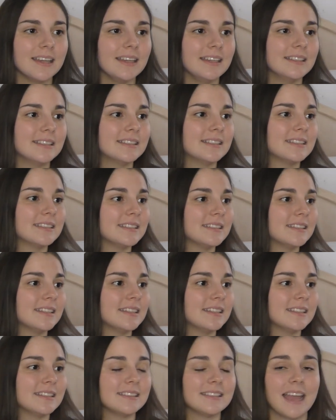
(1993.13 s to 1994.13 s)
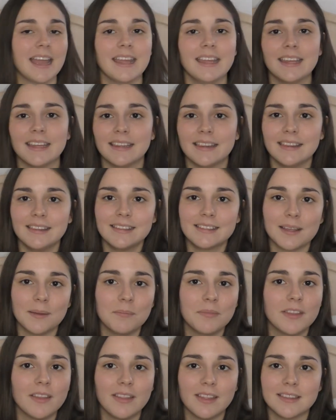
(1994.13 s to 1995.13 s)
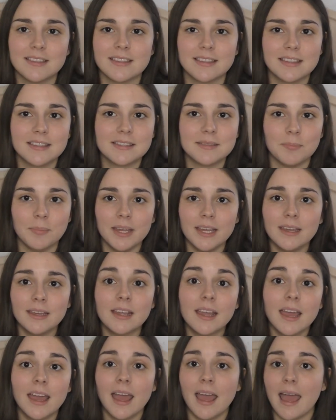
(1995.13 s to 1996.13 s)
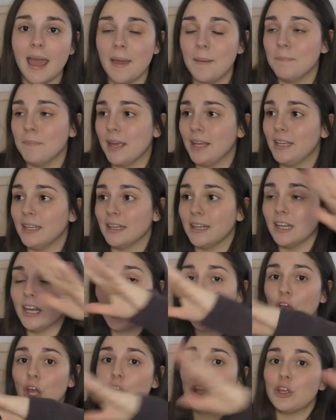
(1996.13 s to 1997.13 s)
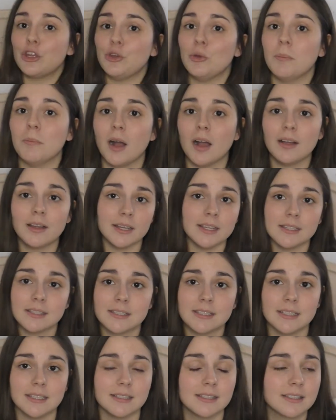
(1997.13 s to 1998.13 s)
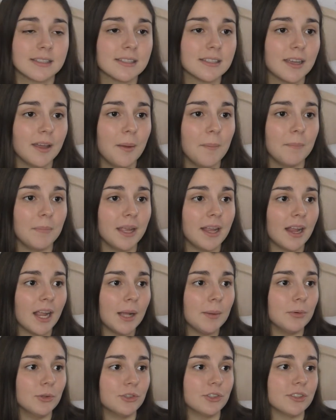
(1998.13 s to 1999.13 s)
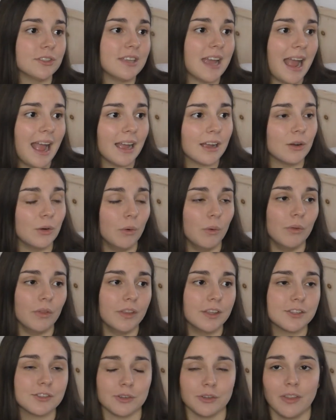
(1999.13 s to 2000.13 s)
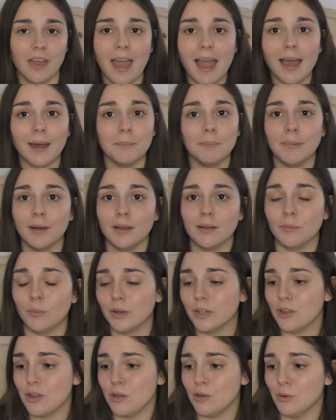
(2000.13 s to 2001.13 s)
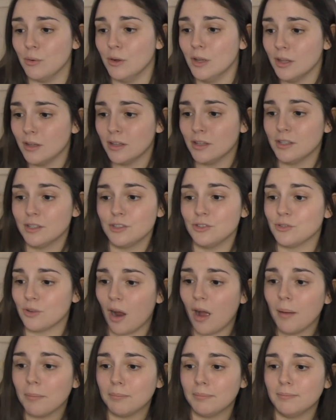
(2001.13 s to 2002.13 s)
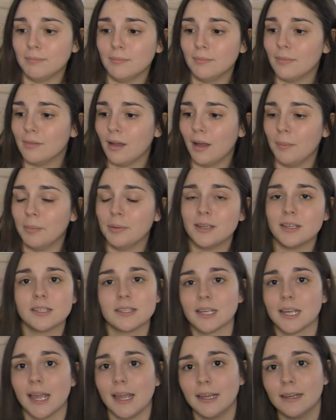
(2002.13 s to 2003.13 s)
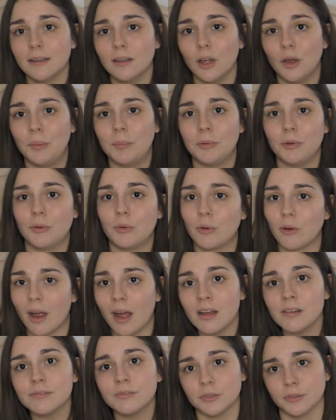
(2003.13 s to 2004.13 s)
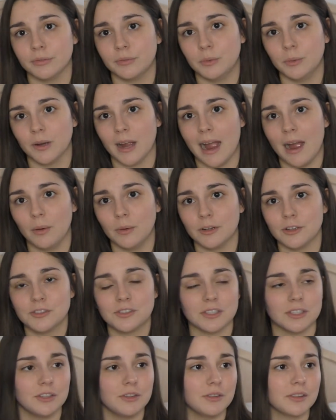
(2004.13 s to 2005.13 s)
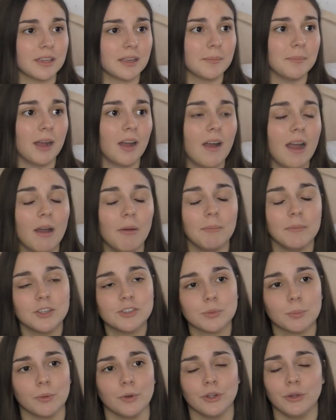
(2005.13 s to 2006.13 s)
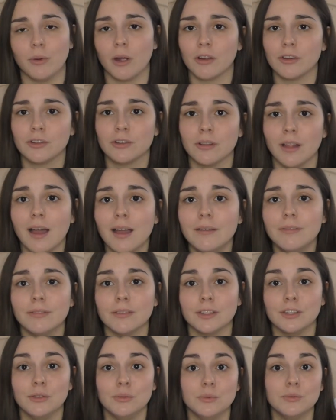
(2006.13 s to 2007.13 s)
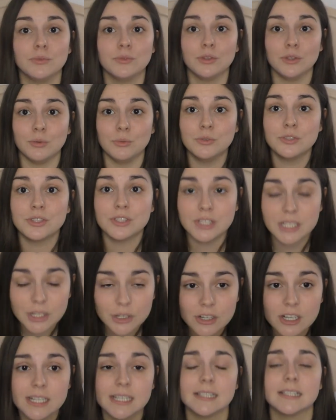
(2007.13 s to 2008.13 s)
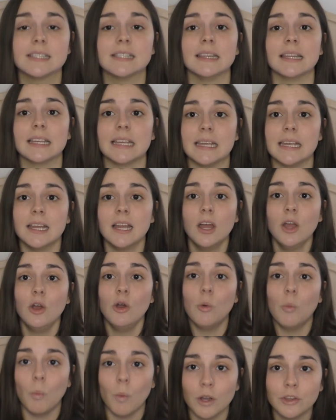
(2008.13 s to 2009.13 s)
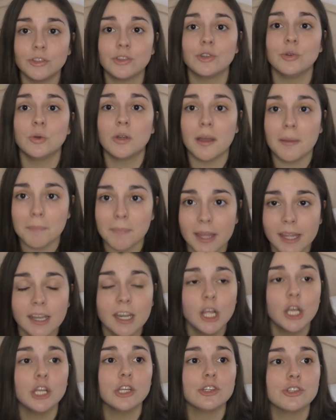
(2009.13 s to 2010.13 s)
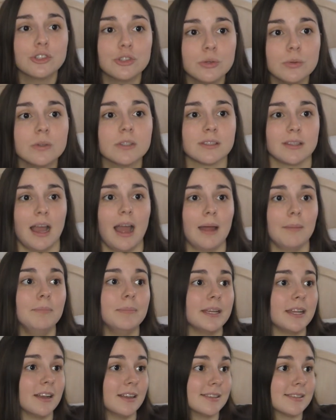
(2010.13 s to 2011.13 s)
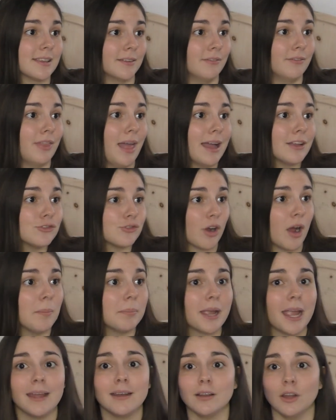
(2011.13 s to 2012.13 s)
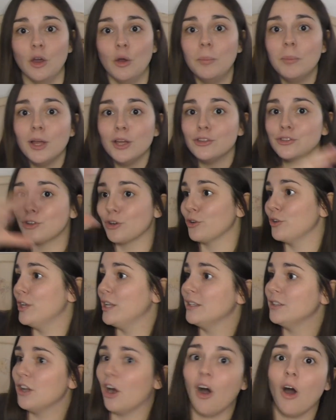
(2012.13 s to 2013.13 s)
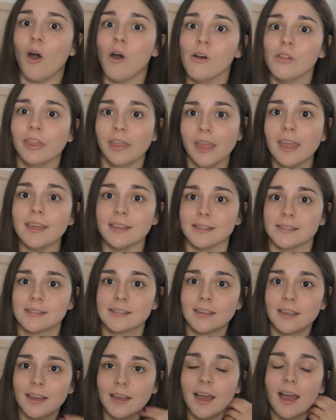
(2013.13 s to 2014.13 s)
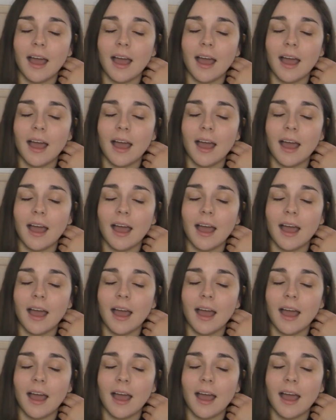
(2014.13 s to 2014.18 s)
It's taking something that's this big and making it humongous. It's being able to tackle this or that, but when you drop a piece of cantaloupe, you cry for 4 hours and you think about how miserable you are in your life, and you seriously want to commit suicide because of that dropped cantaloupe turned into all of this.